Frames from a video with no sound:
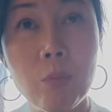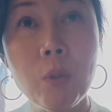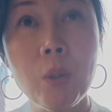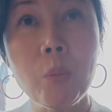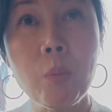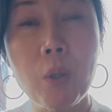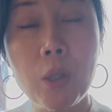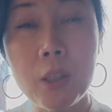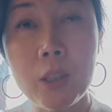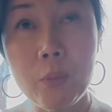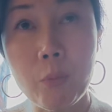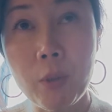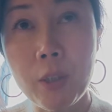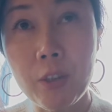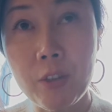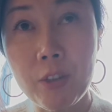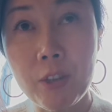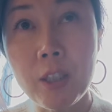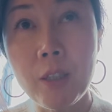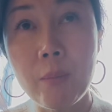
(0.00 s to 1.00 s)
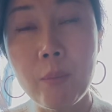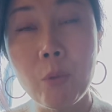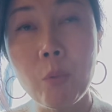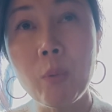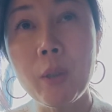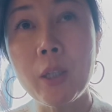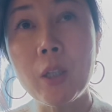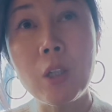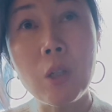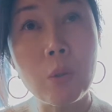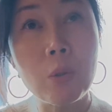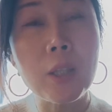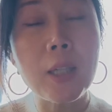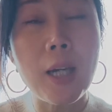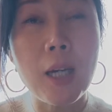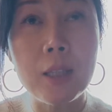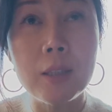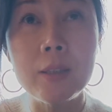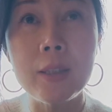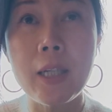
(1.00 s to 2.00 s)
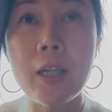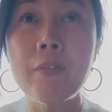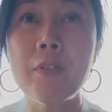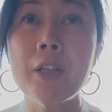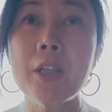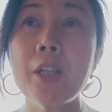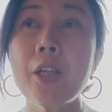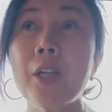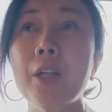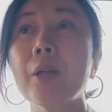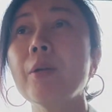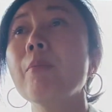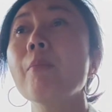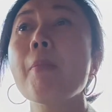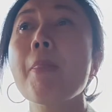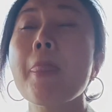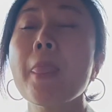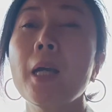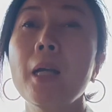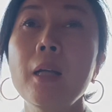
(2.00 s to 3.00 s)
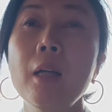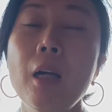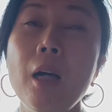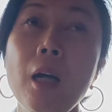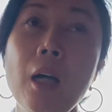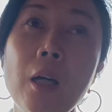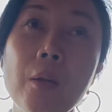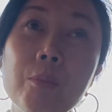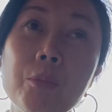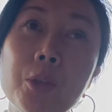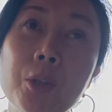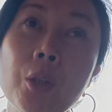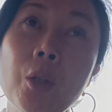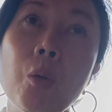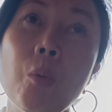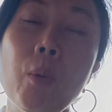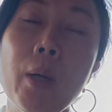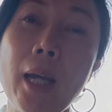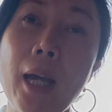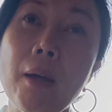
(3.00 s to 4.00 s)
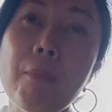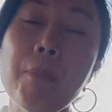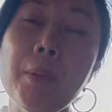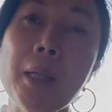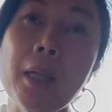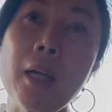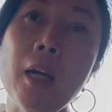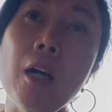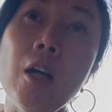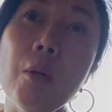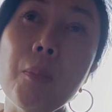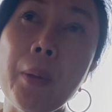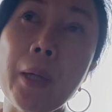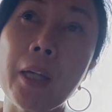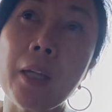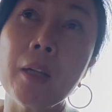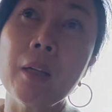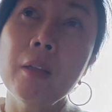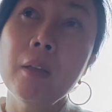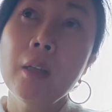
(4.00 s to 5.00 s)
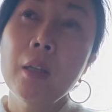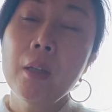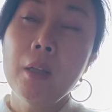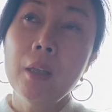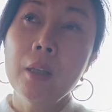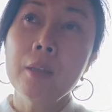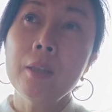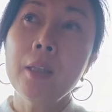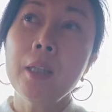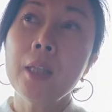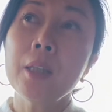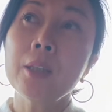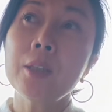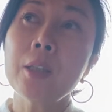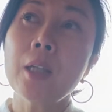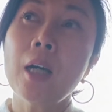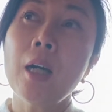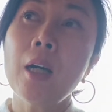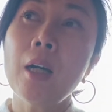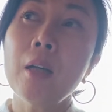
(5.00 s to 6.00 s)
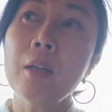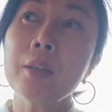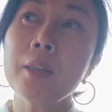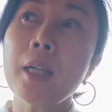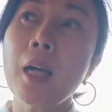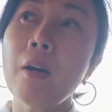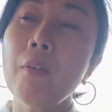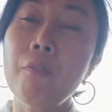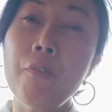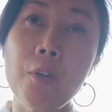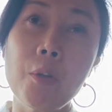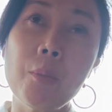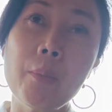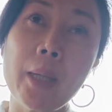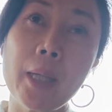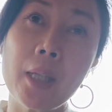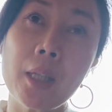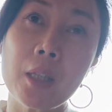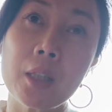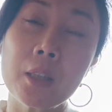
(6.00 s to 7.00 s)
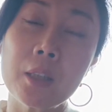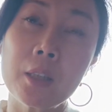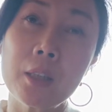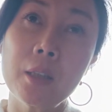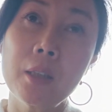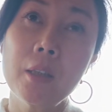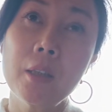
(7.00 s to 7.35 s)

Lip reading: We work with them. We go to Cannes every year. So we have been helping these young filmmakers.